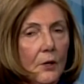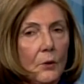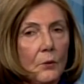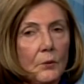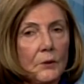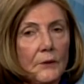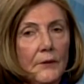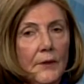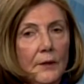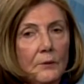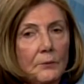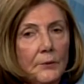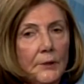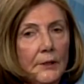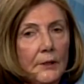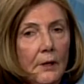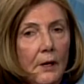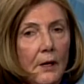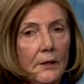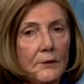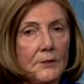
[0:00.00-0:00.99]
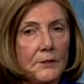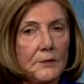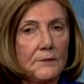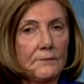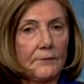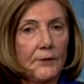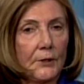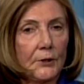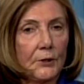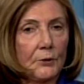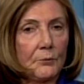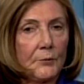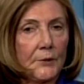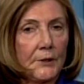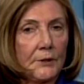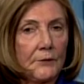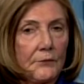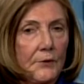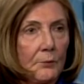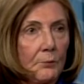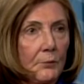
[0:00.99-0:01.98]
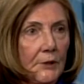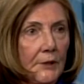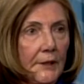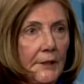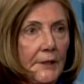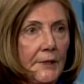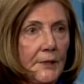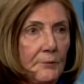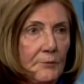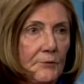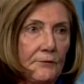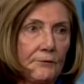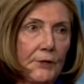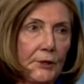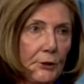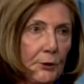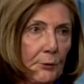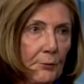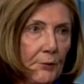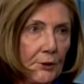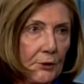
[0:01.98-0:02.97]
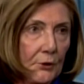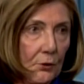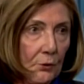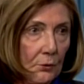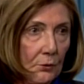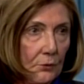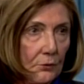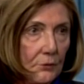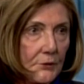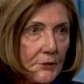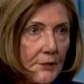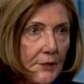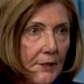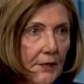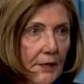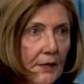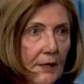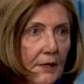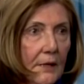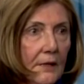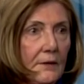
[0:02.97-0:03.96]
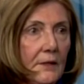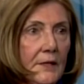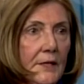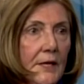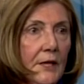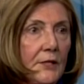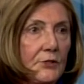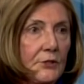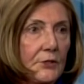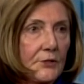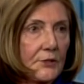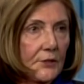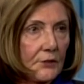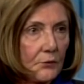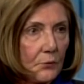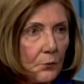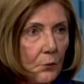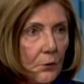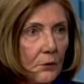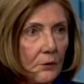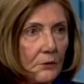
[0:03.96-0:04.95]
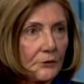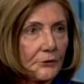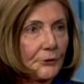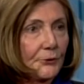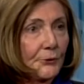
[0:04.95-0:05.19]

Well, then we got the development of the Millennium Development Goals. The nations of the world